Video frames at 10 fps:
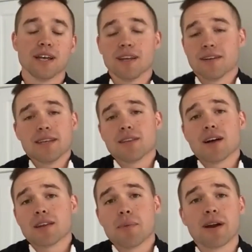he
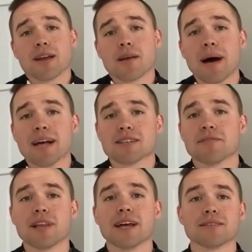talked about it in a
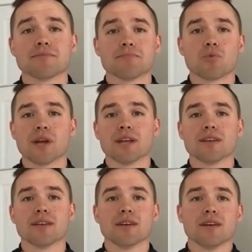positive light
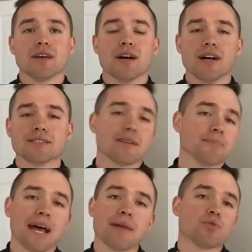when
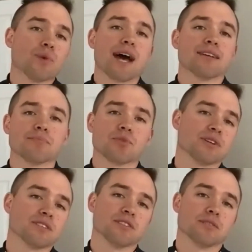sometimes we got some
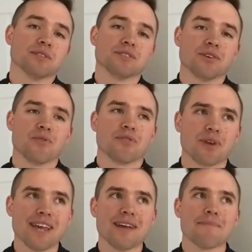criticism. And so for
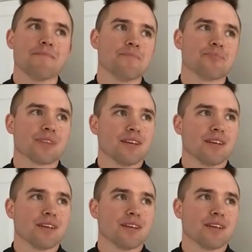him